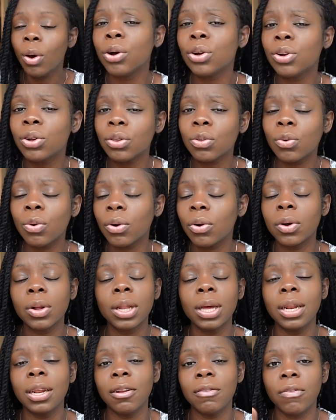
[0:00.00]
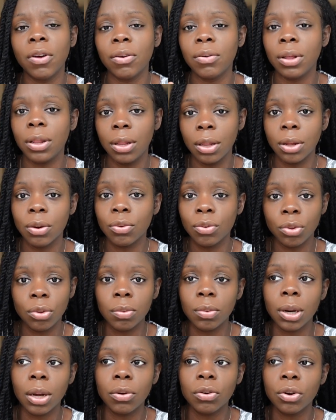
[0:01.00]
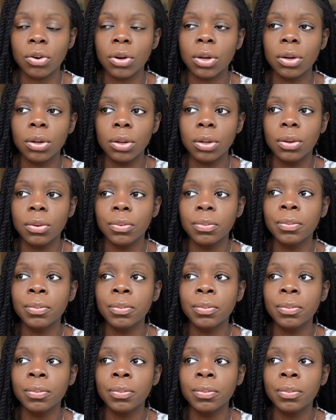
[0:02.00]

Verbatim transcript: or just correlated very little to what I was trying to do.